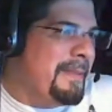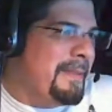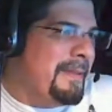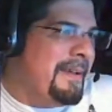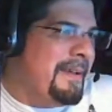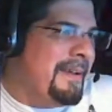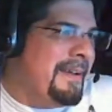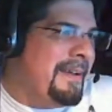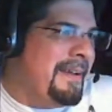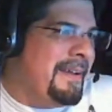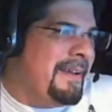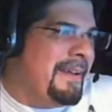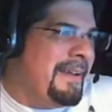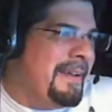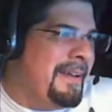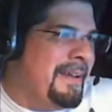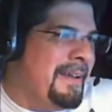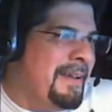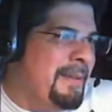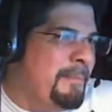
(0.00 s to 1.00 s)

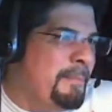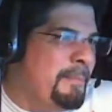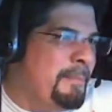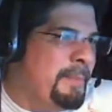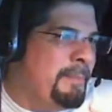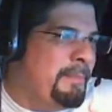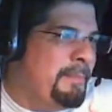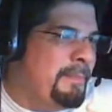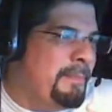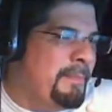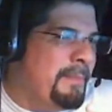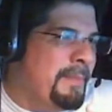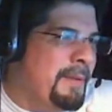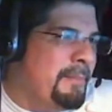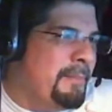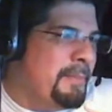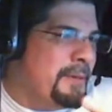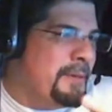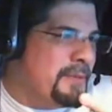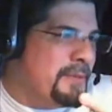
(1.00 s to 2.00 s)
uh,
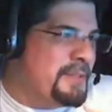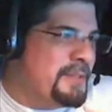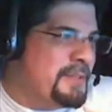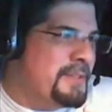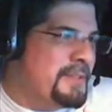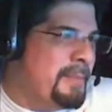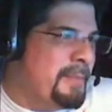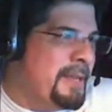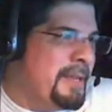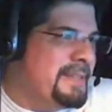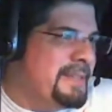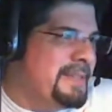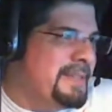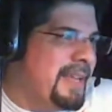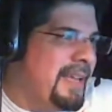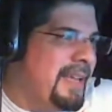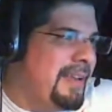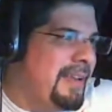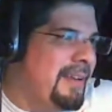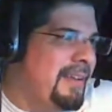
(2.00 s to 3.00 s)
persuasion is the base
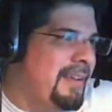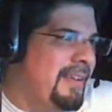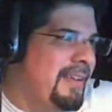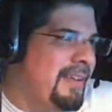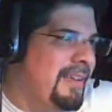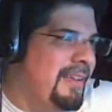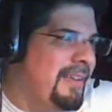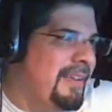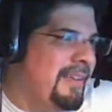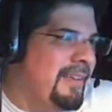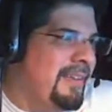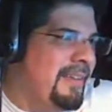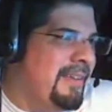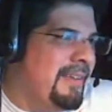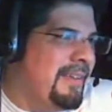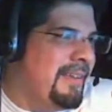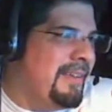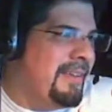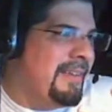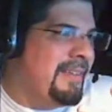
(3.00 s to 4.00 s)
stat,
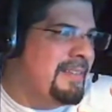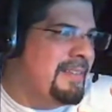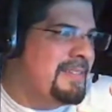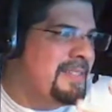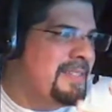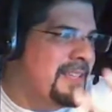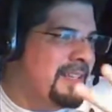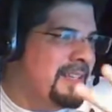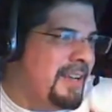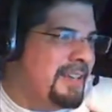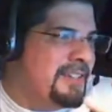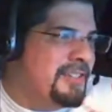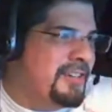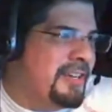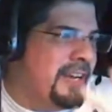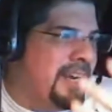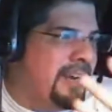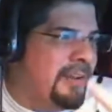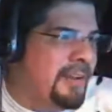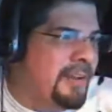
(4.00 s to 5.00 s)
seduction,
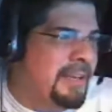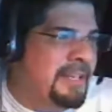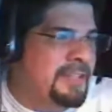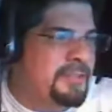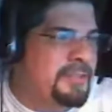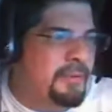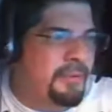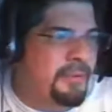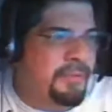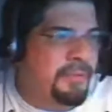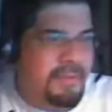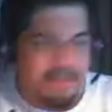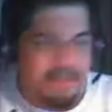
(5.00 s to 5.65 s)
and ugly truth.